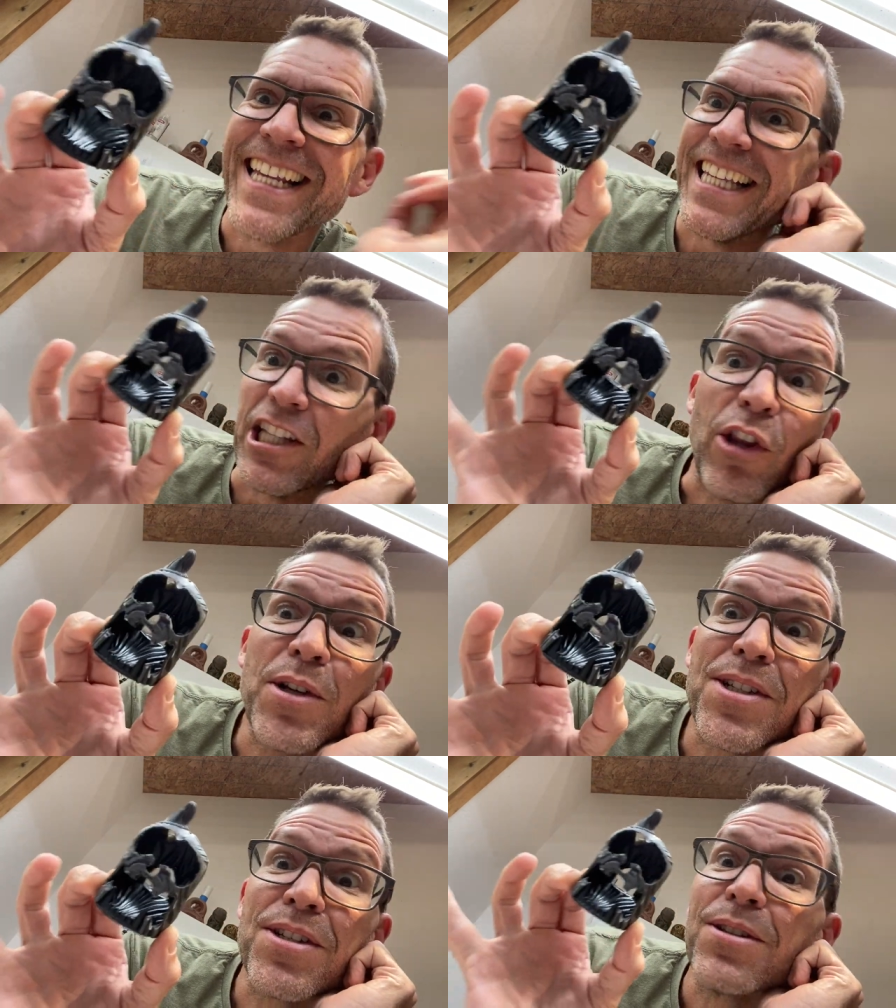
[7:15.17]
It
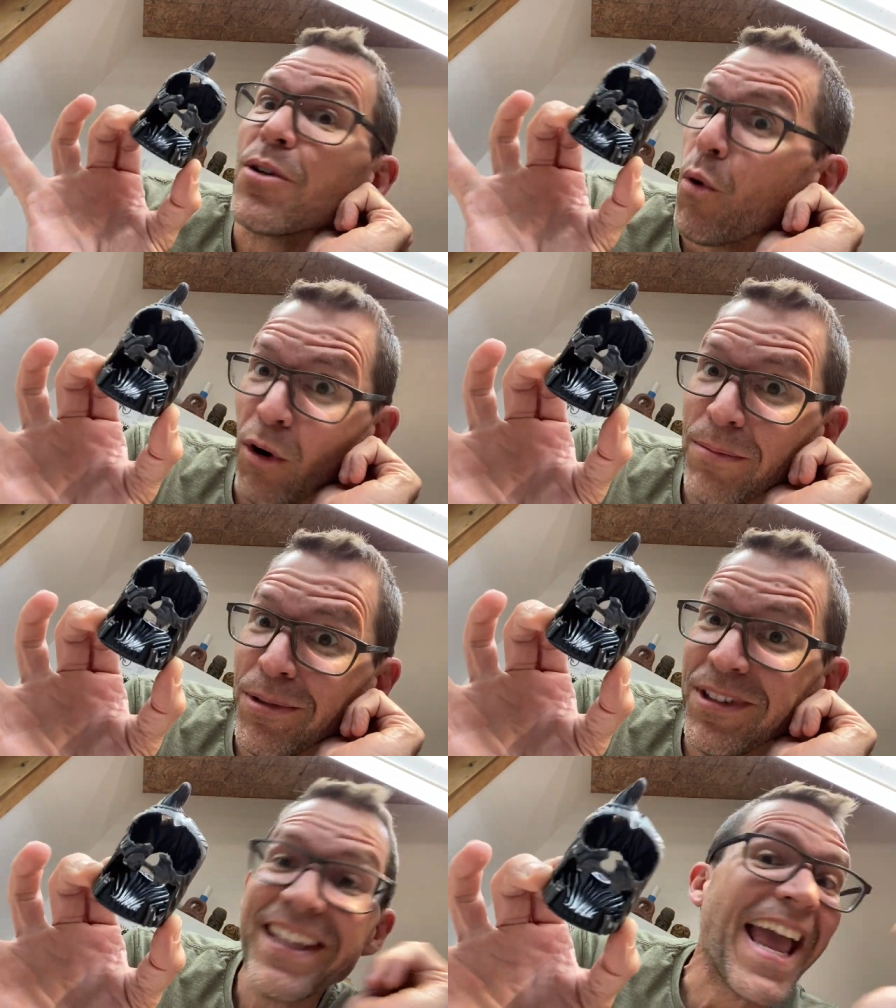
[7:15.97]
looks
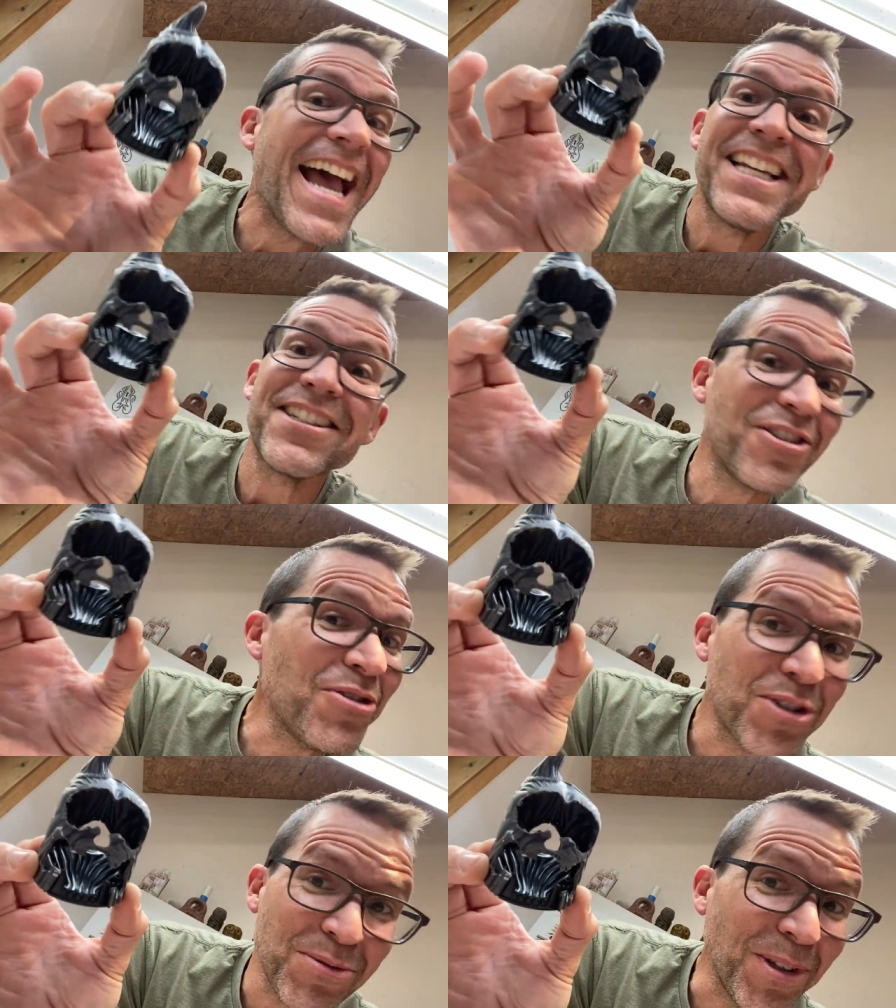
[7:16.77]
horrible as
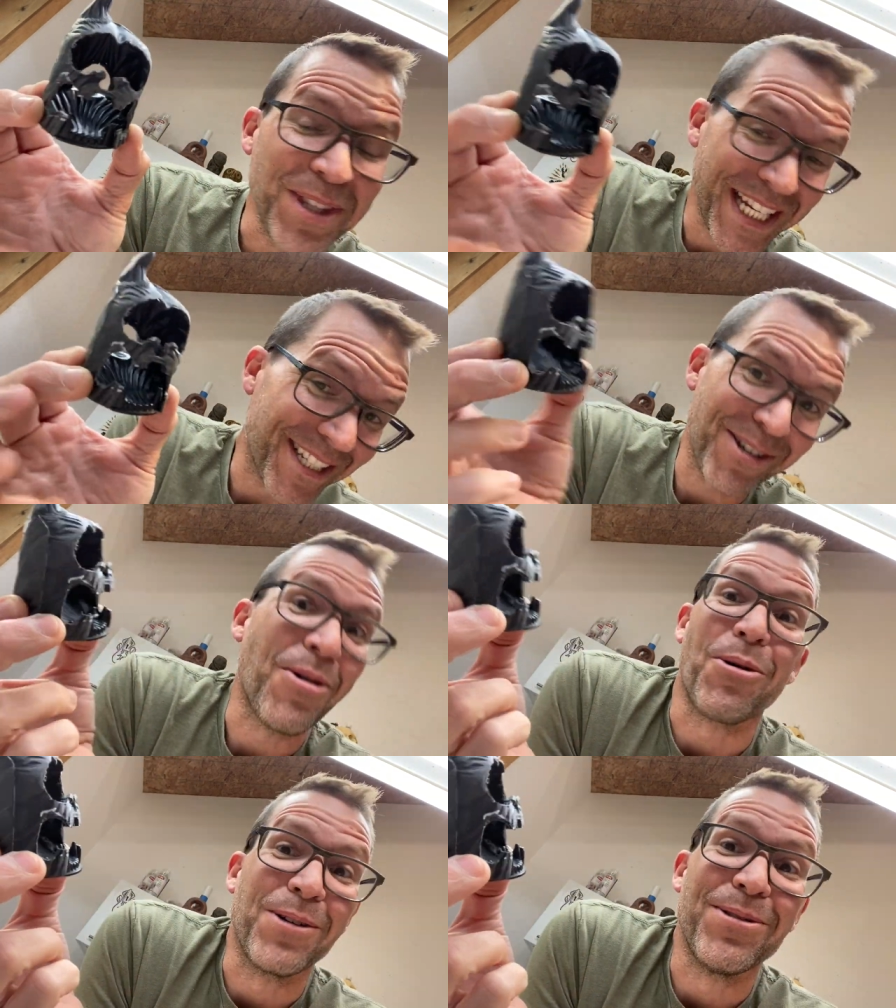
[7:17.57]
usual. Things look
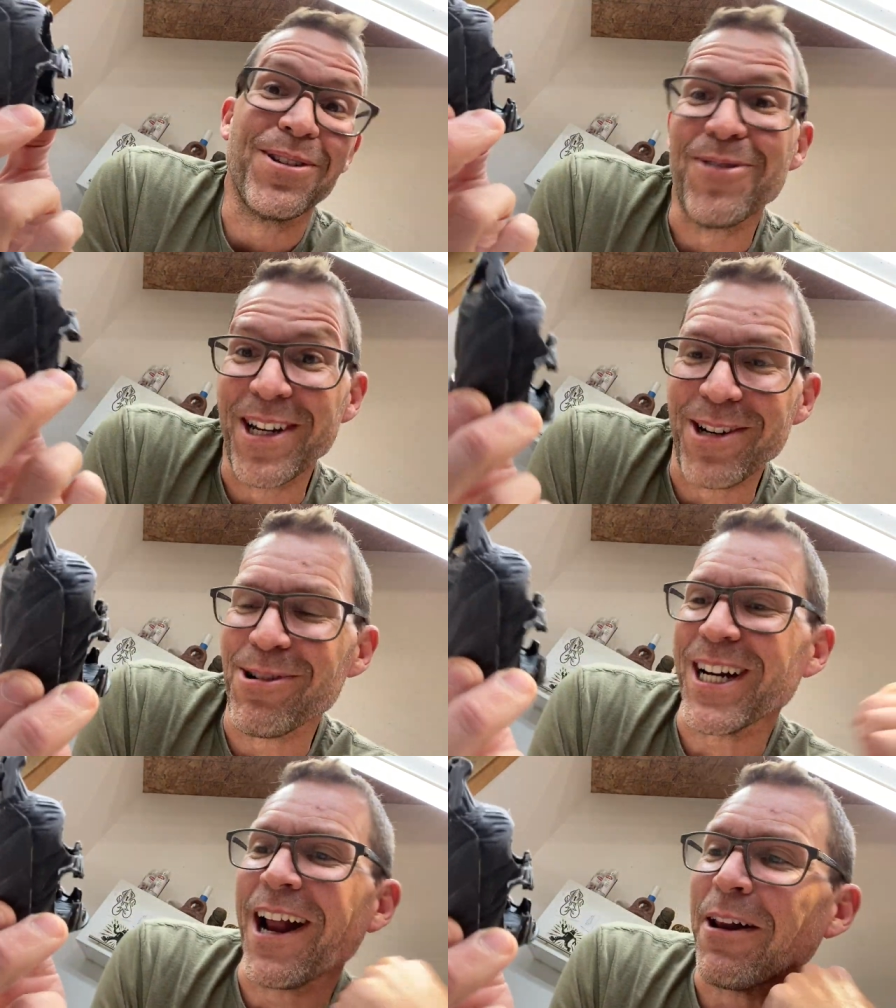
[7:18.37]
horrible while you're
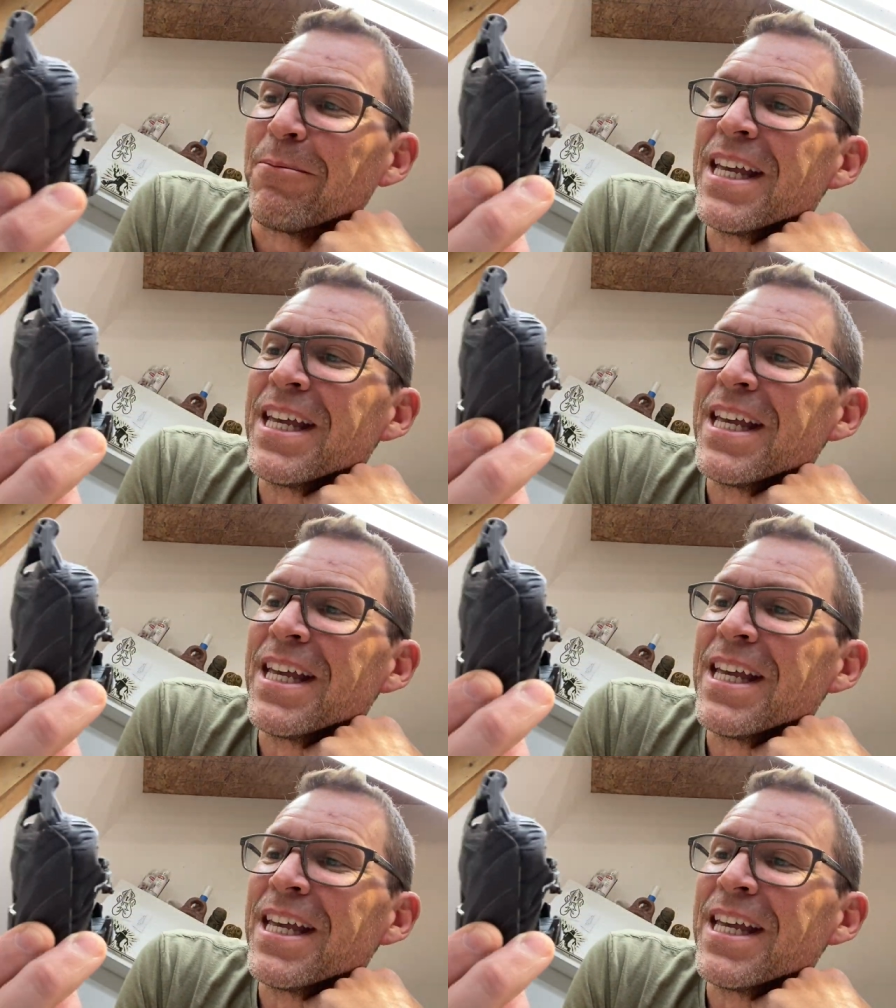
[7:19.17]
working on them.